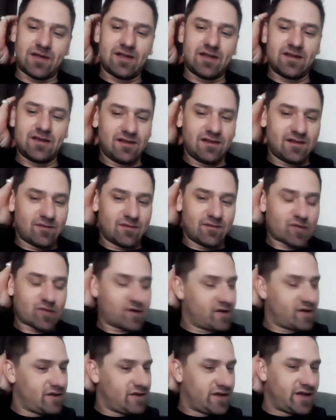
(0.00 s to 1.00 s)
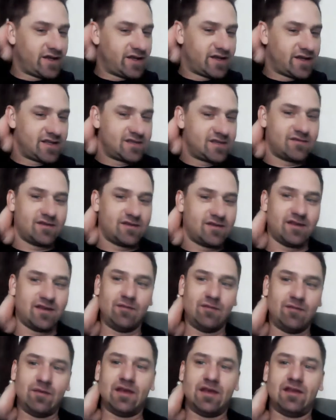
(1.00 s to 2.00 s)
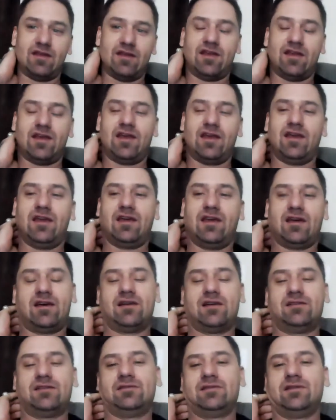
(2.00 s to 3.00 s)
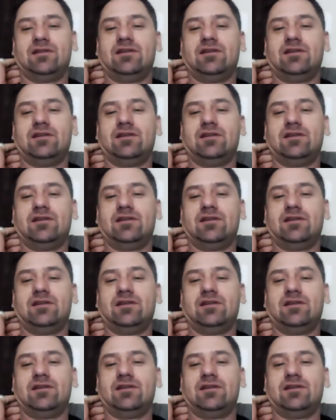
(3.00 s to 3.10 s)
I think the Pretty Link has really been a